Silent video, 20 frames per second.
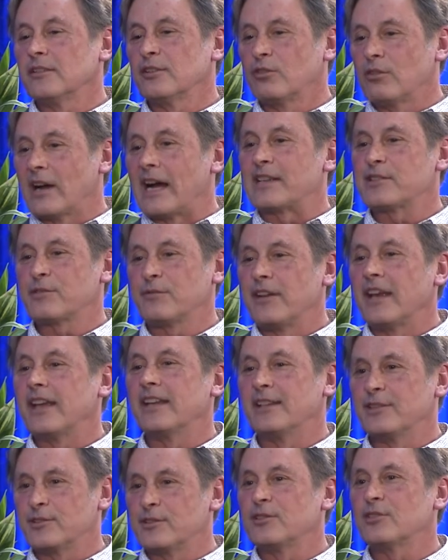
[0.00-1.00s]
grass
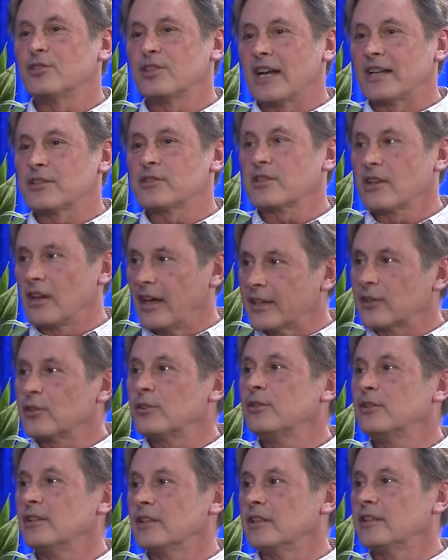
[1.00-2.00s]
fed isn't just
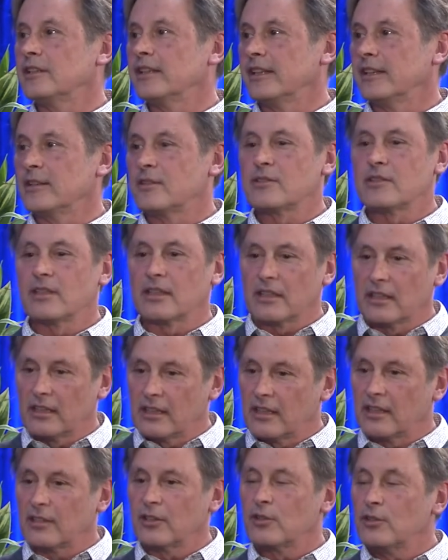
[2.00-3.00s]
kikuyu, it's a,
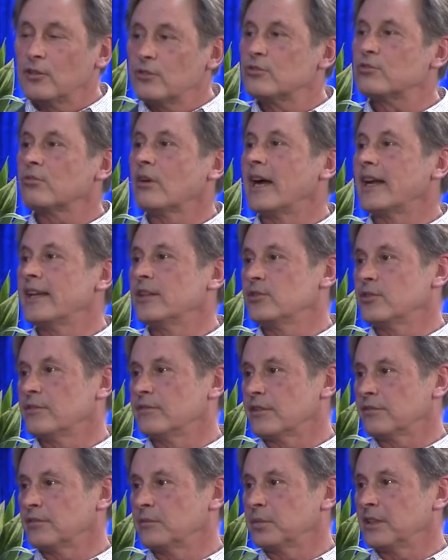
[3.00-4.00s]
a huge range of
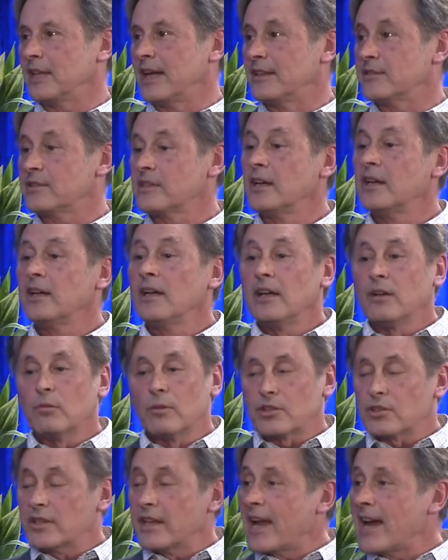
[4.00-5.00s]
different plants
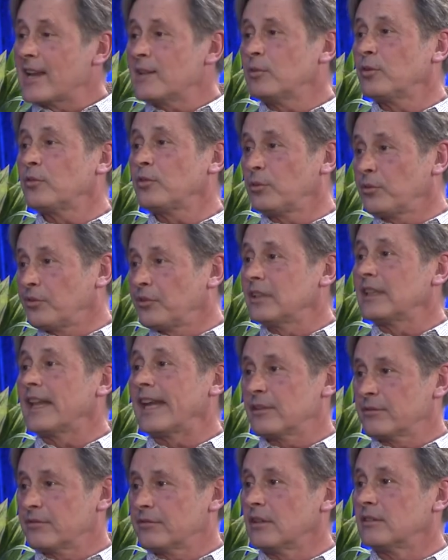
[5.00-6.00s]
which the animals will
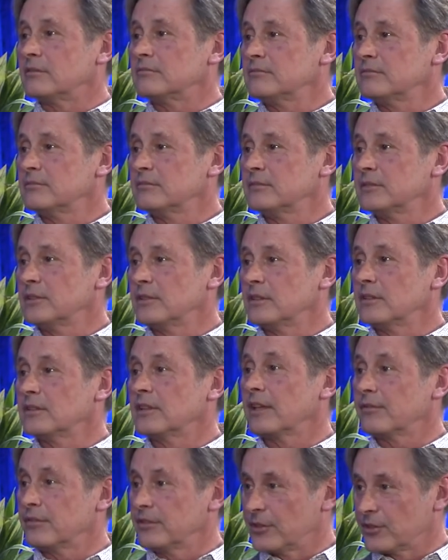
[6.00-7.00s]
select from, you know,
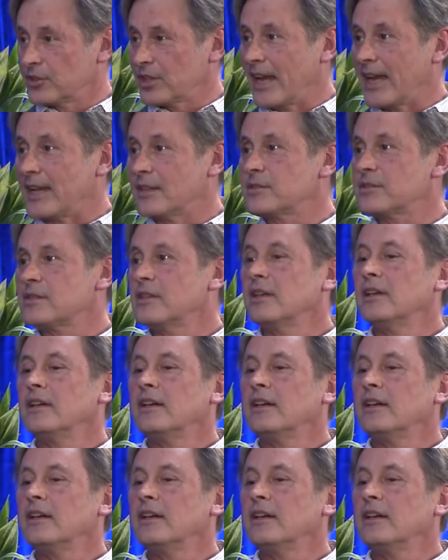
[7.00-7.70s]
given the chance,